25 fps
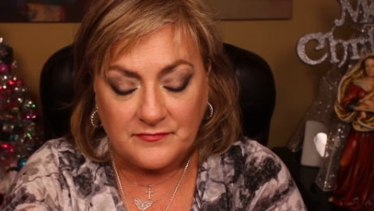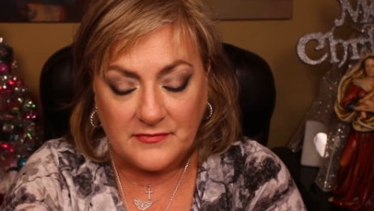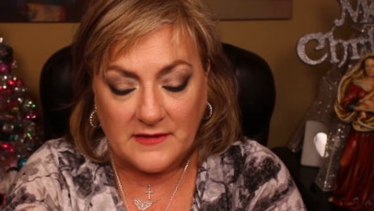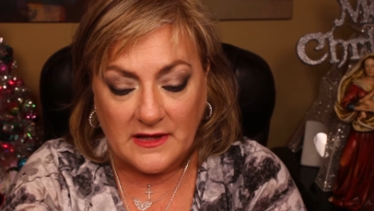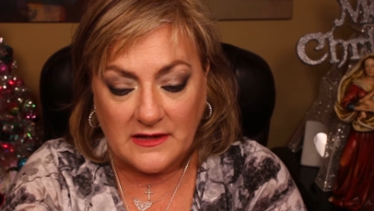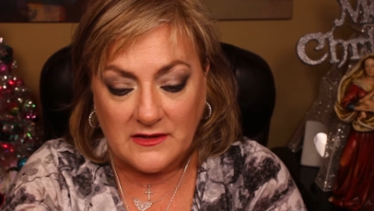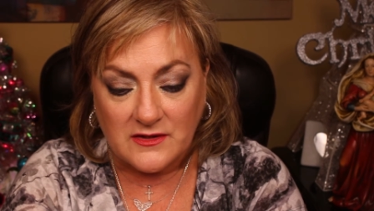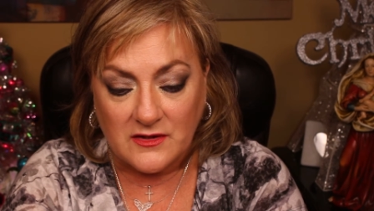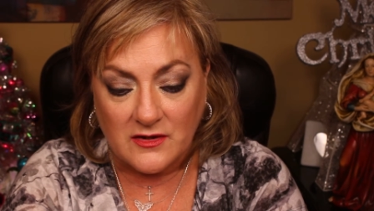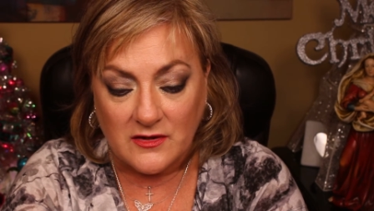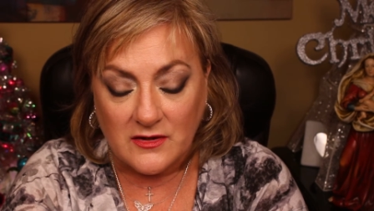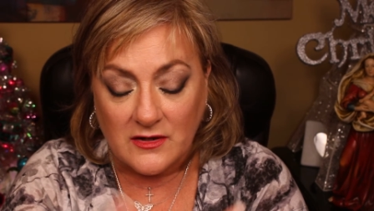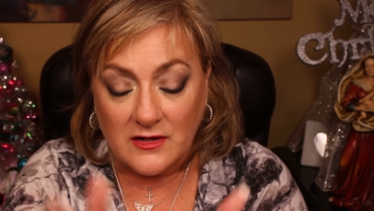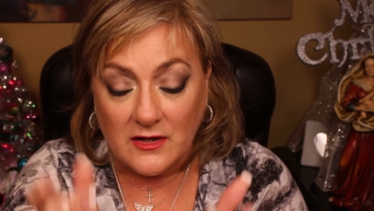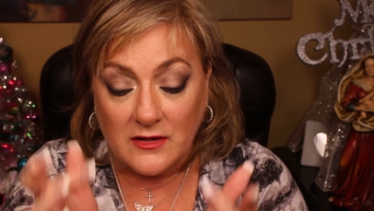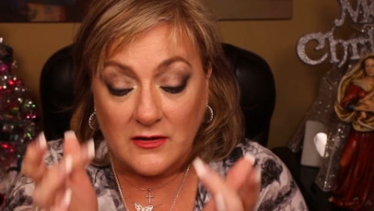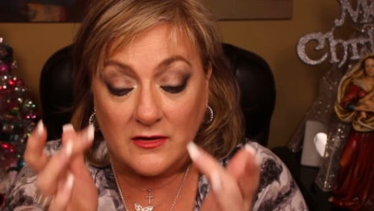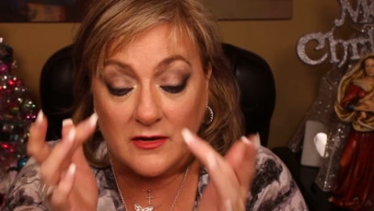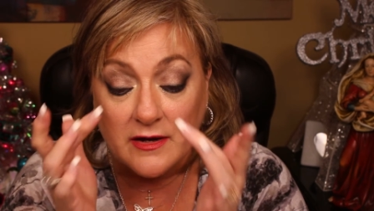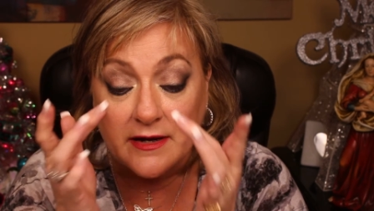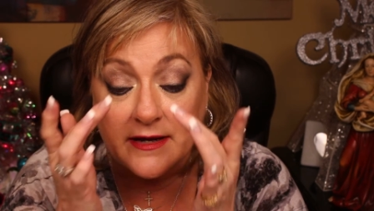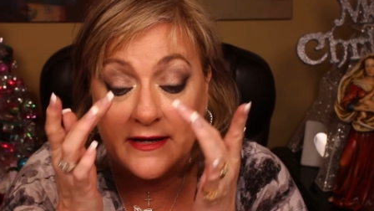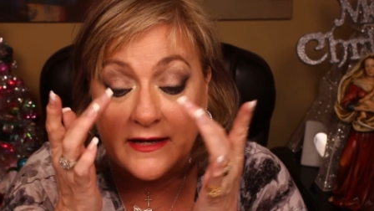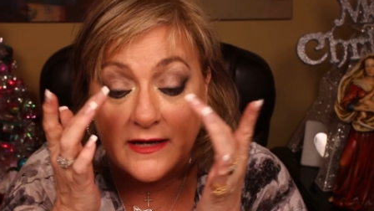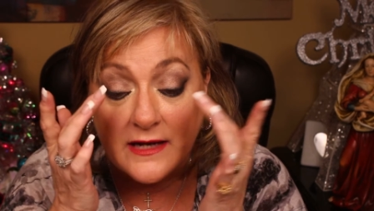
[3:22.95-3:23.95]
that dark
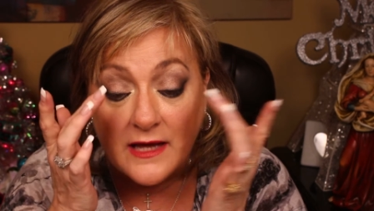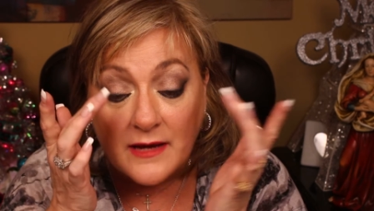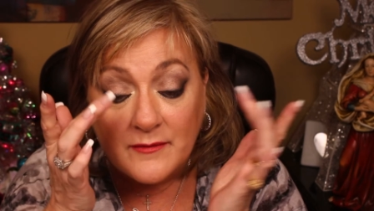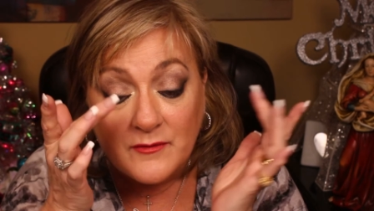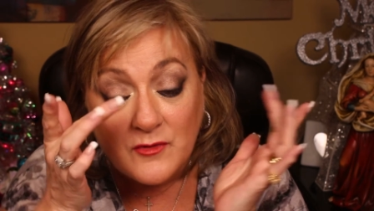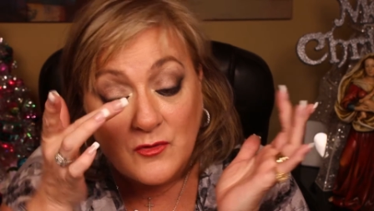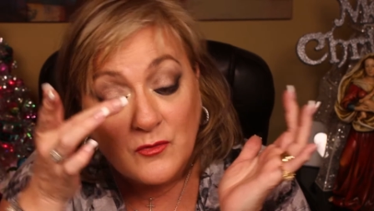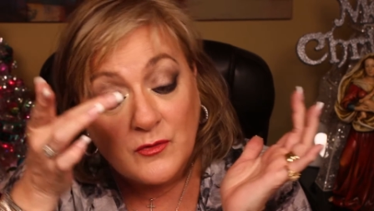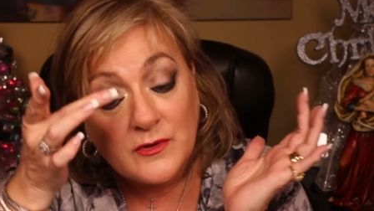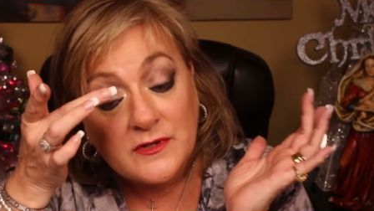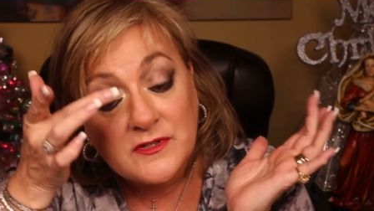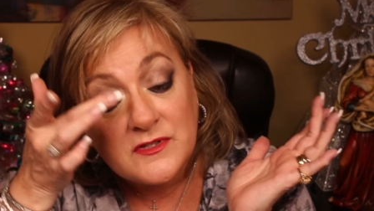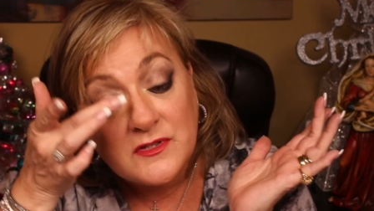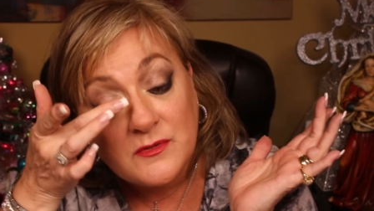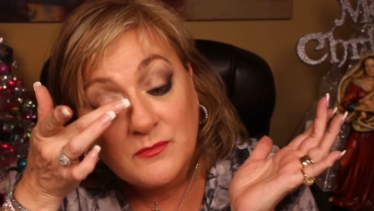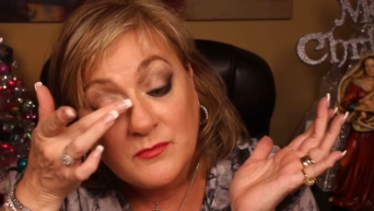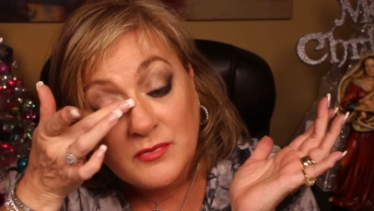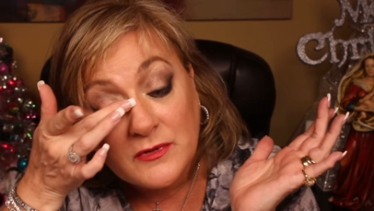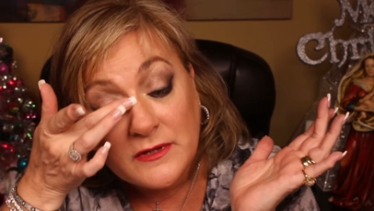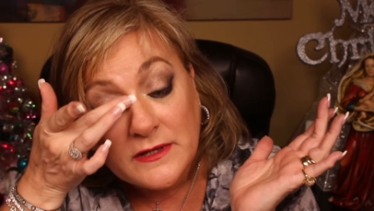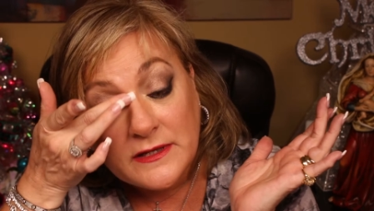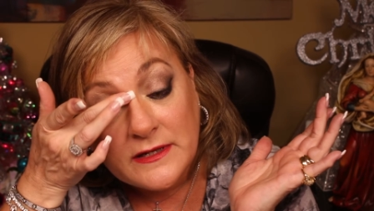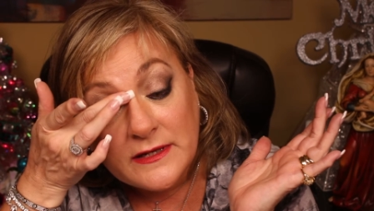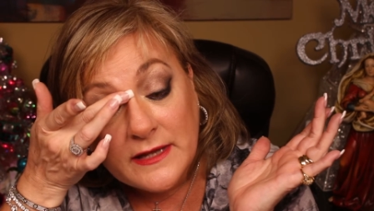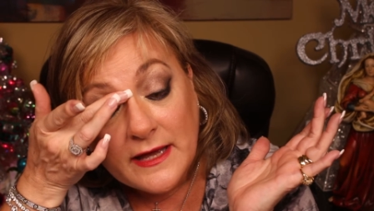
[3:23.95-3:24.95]
color. And I'm going to
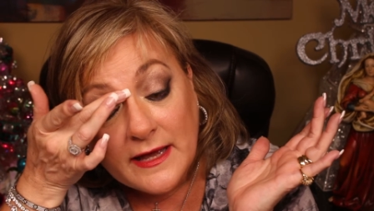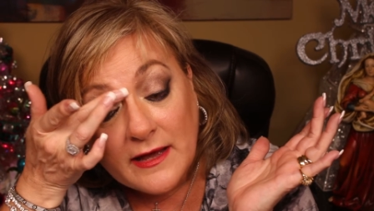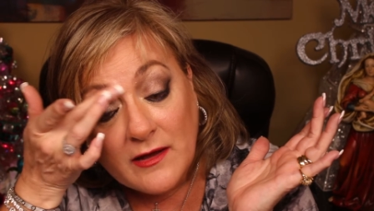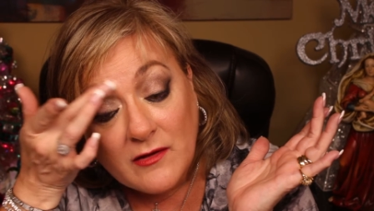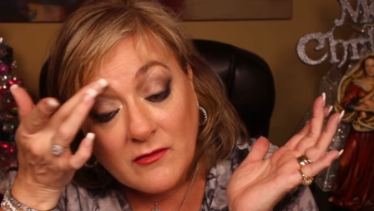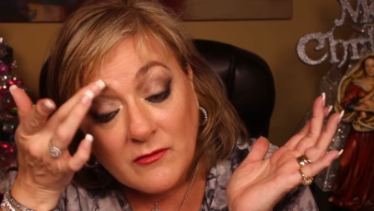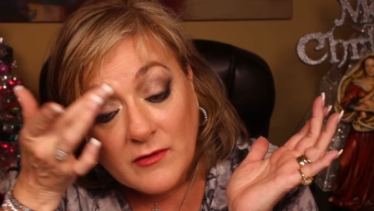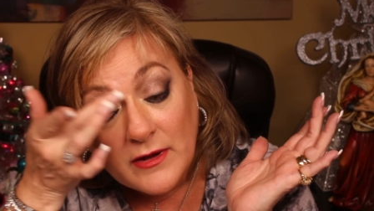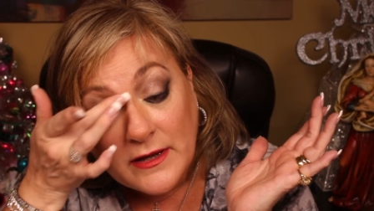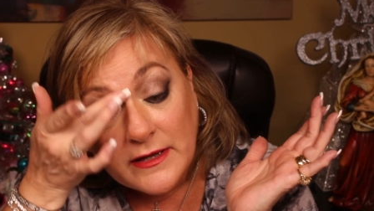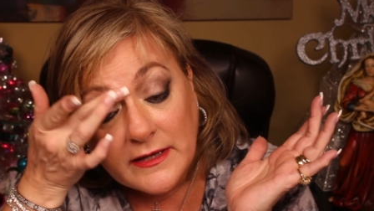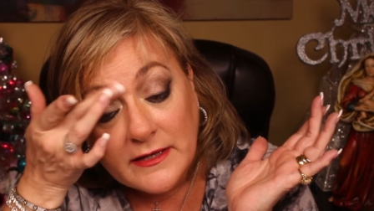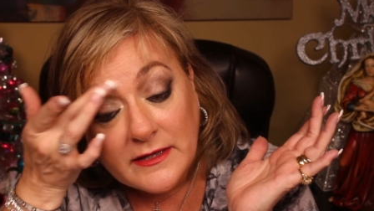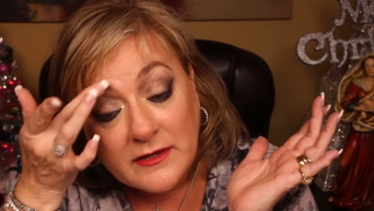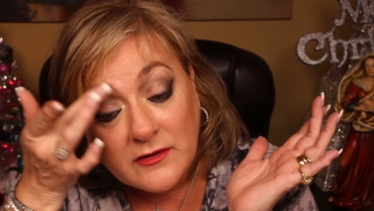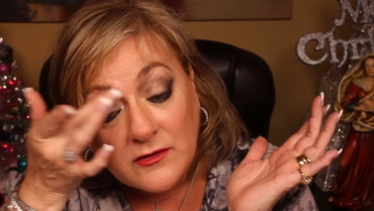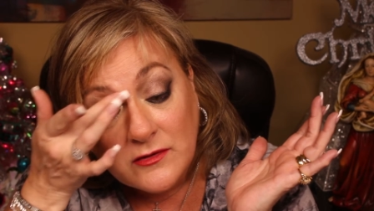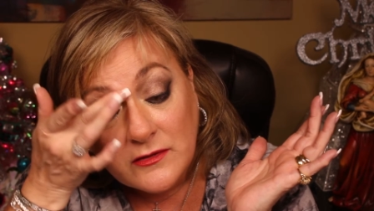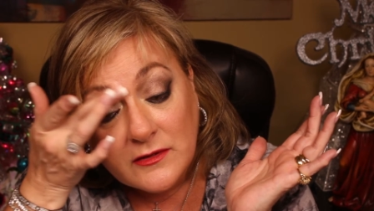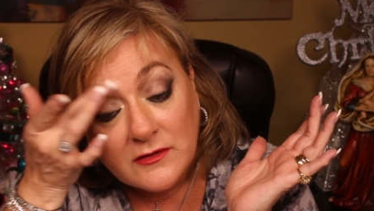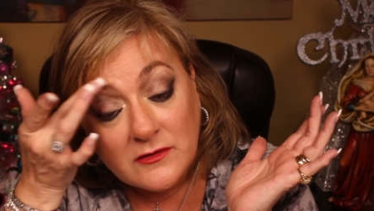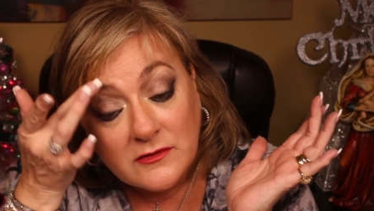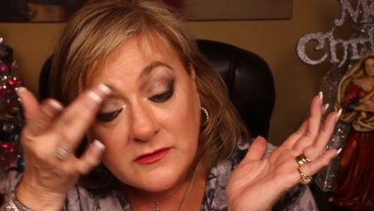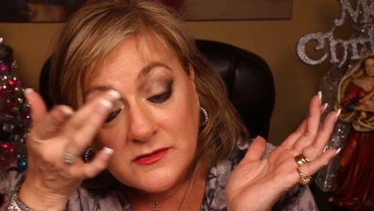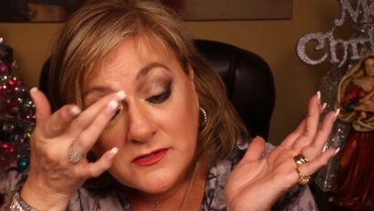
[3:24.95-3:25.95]
blend out right here a
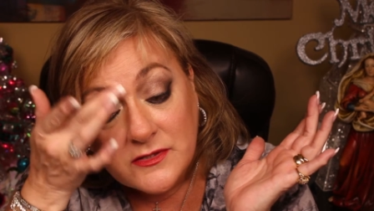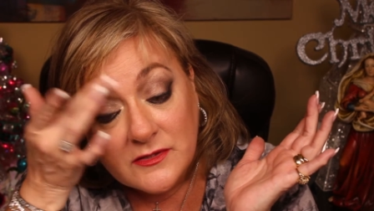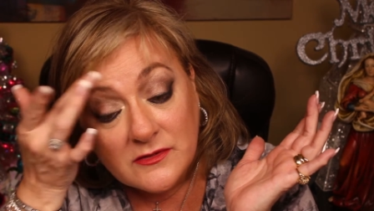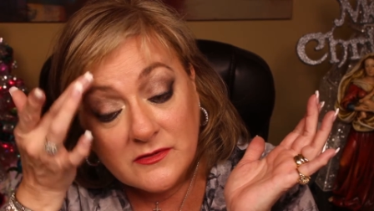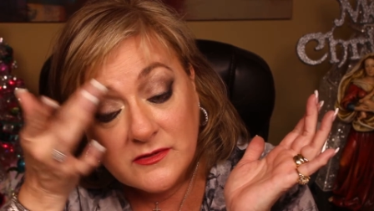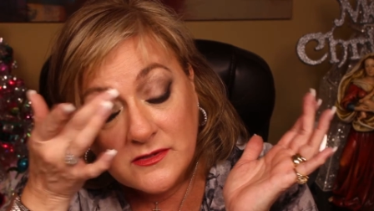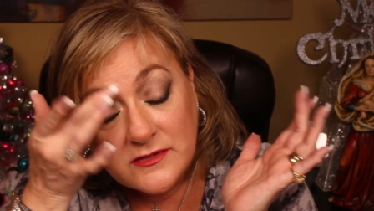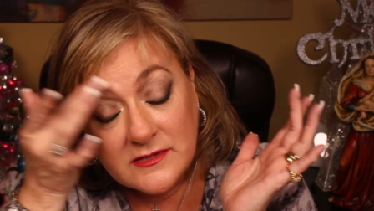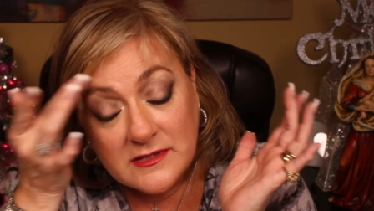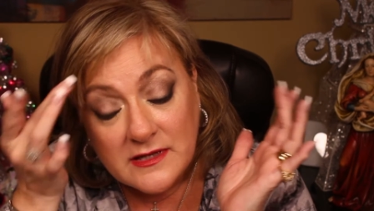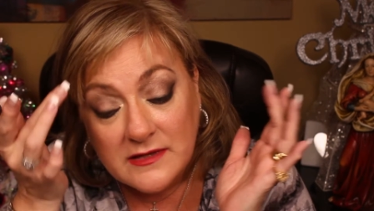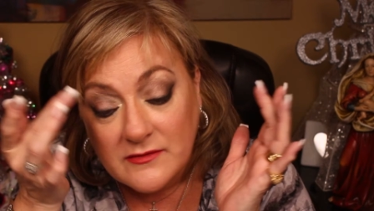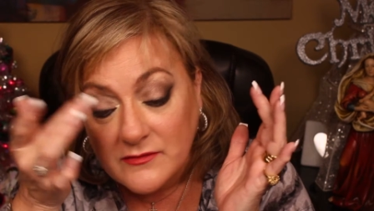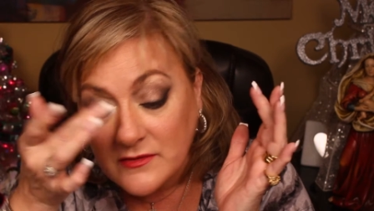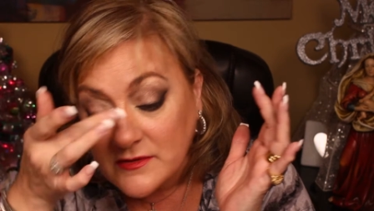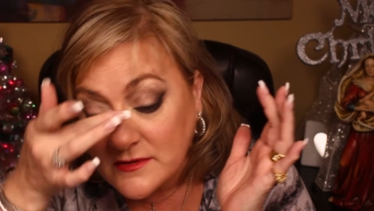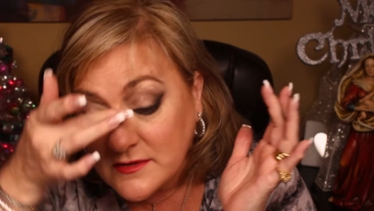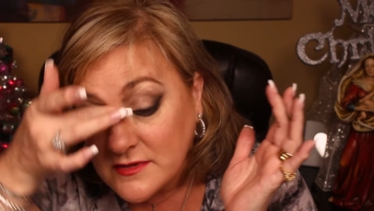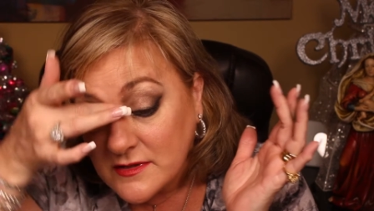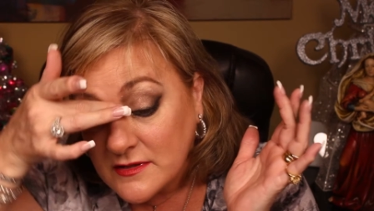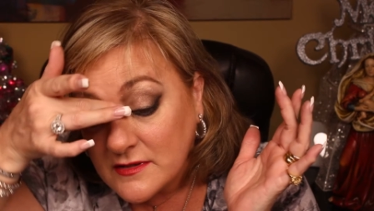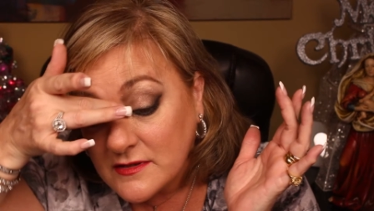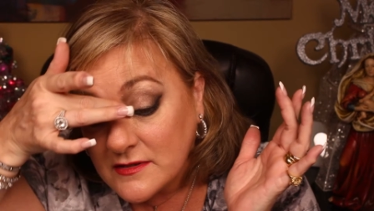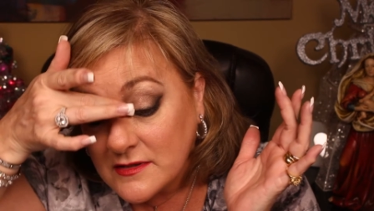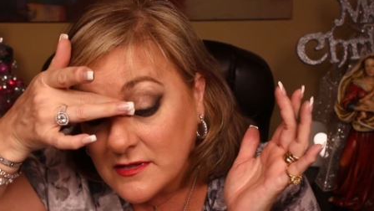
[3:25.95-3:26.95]
little too because that was,